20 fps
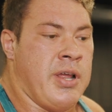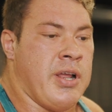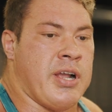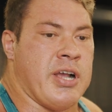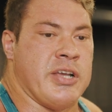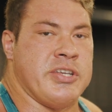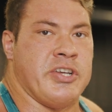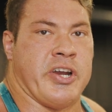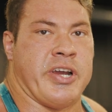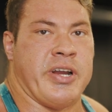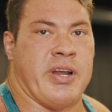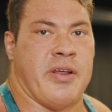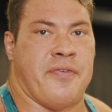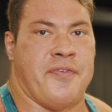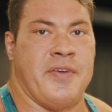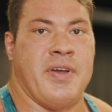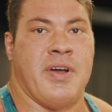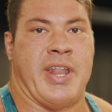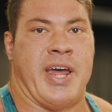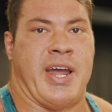because you're going to
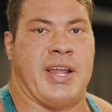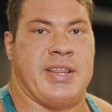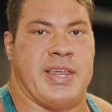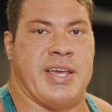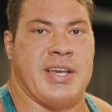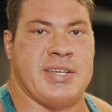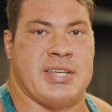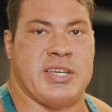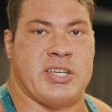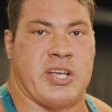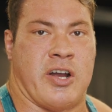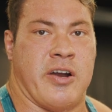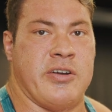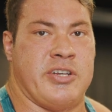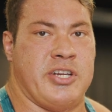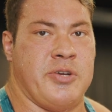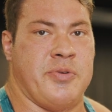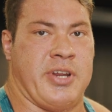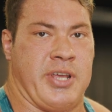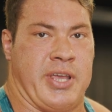feel like this is
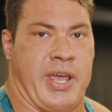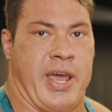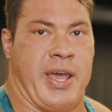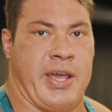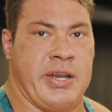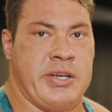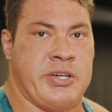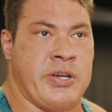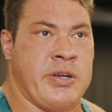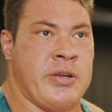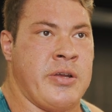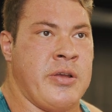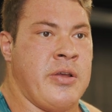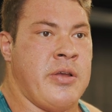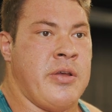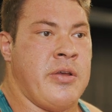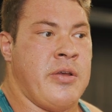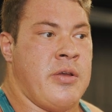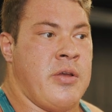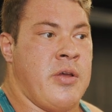hard to engage.
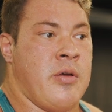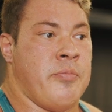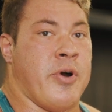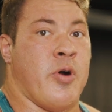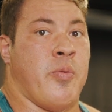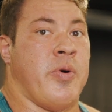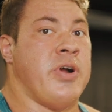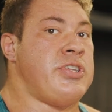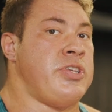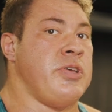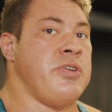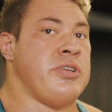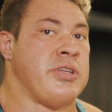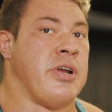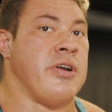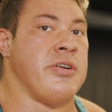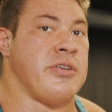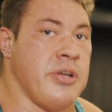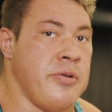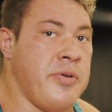But once you
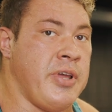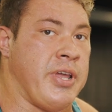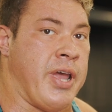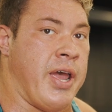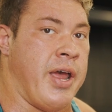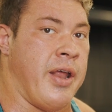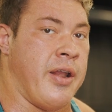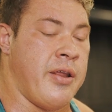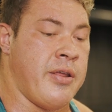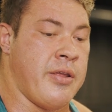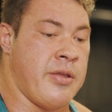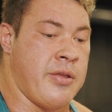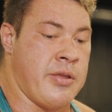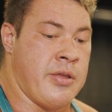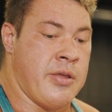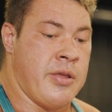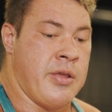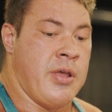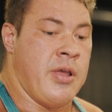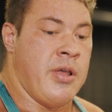start doing it,
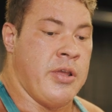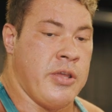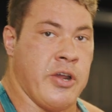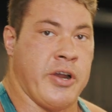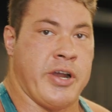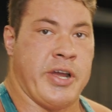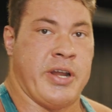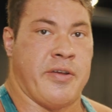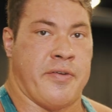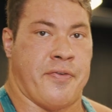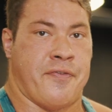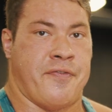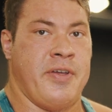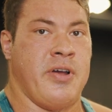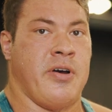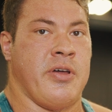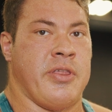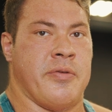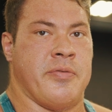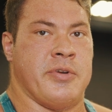you're going to
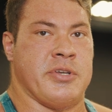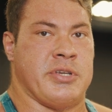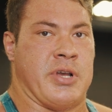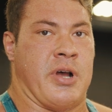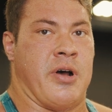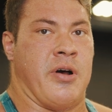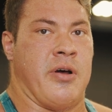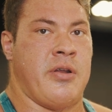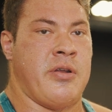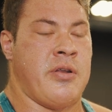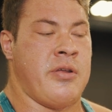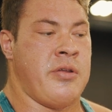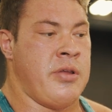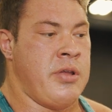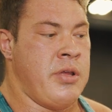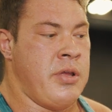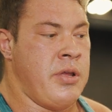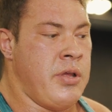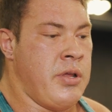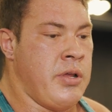feel the result
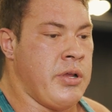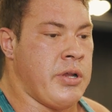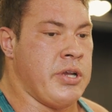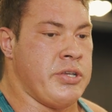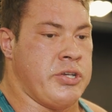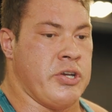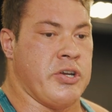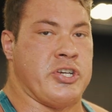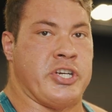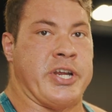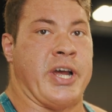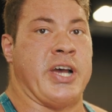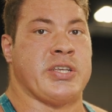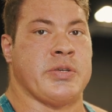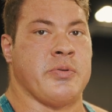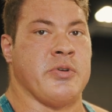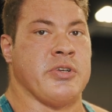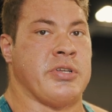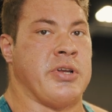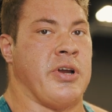because your
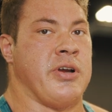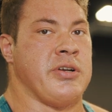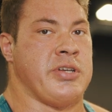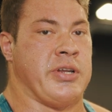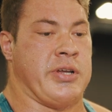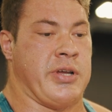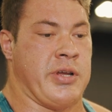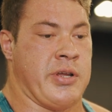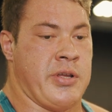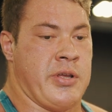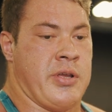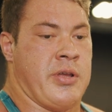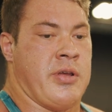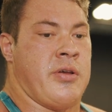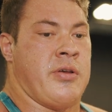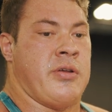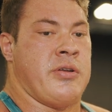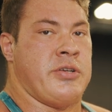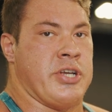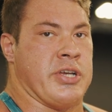chest will start to
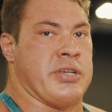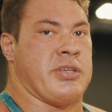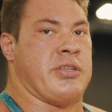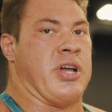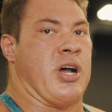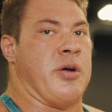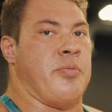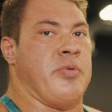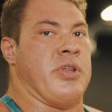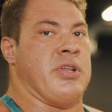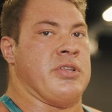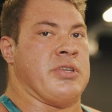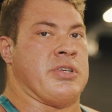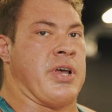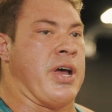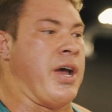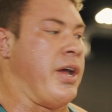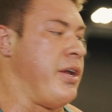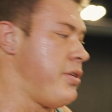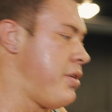just double in
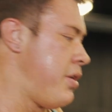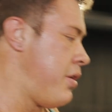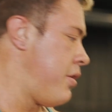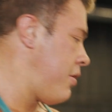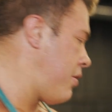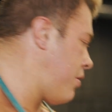size.